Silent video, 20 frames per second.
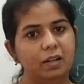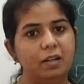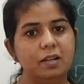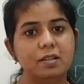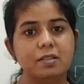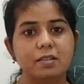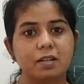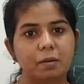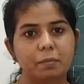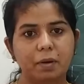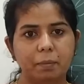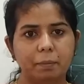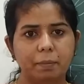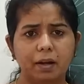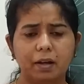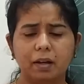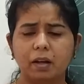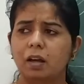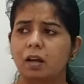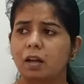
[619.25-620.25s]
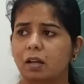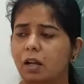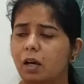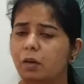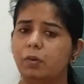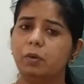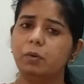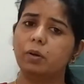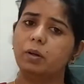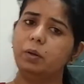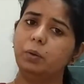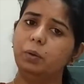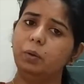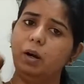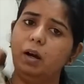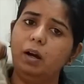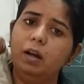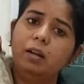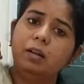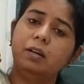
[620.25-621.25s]
It is coming back. Now
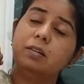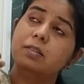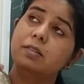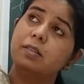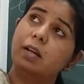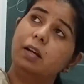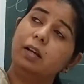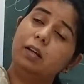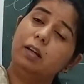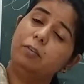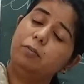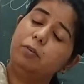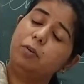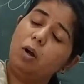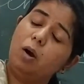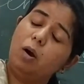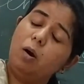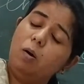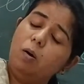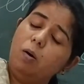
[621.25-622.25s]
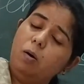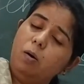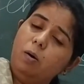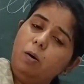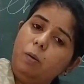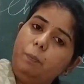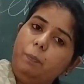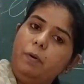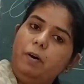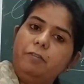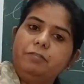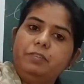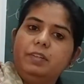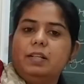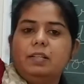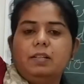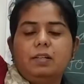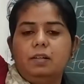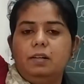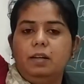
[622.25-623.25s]
you are standing in top
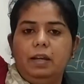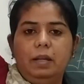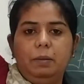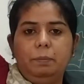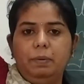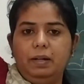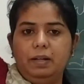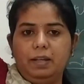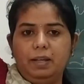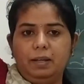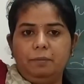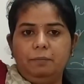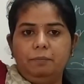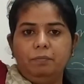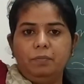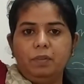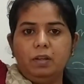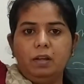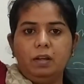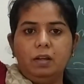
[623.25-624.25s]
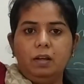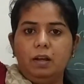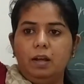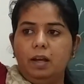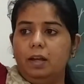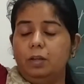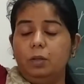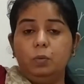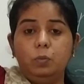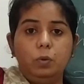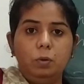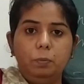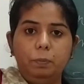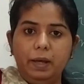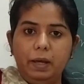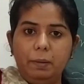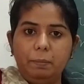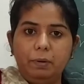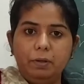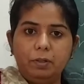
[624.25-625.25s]
of that any building, and you
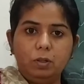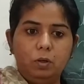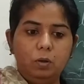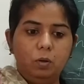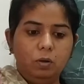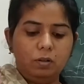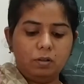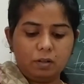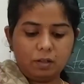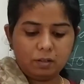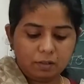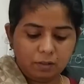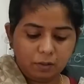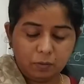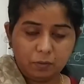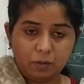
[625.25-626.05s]
won't be able to look.